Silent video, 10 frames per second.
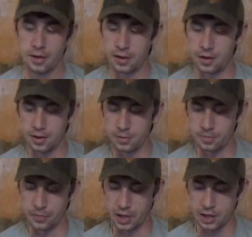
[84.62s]

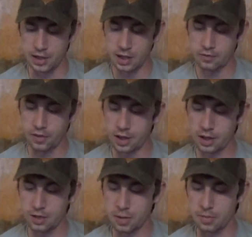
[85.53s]
Identifying
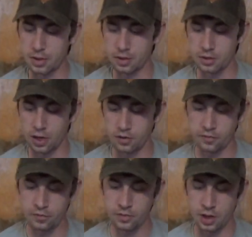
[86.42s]
can be a bit
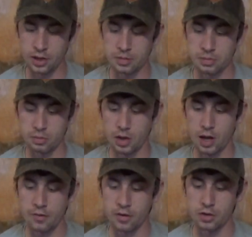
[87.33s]
tough. Like, we were
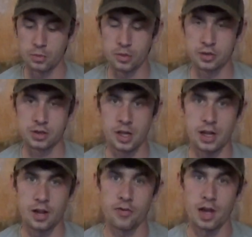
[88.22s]
having troubles
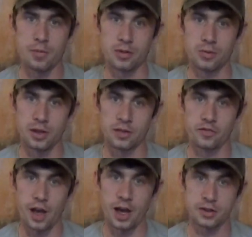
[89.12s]
identifying between a
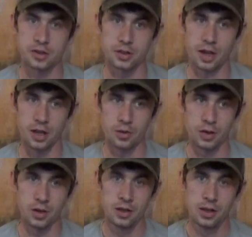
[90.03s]
fox or a
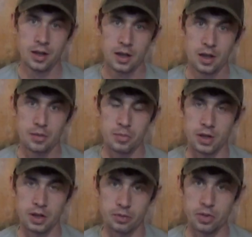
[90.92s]
coyote,
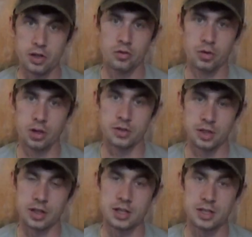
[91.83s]
but we knew what it was,
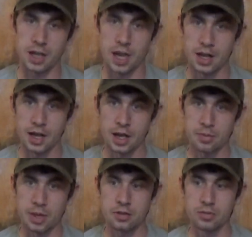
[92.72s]
at least a canine.
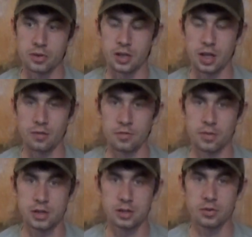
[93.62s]
That's where the night
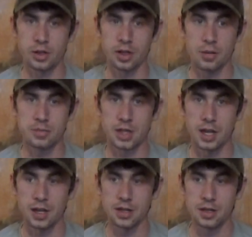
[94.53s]
vision really comes in
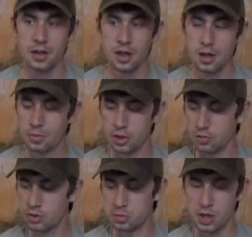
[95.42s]
handy. But it
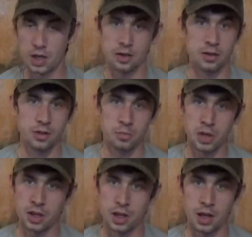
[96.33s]
was picking
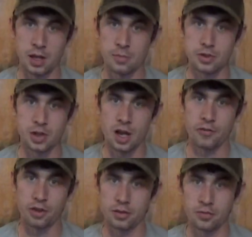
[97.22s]
animals
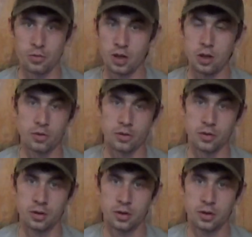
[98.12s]
off at well over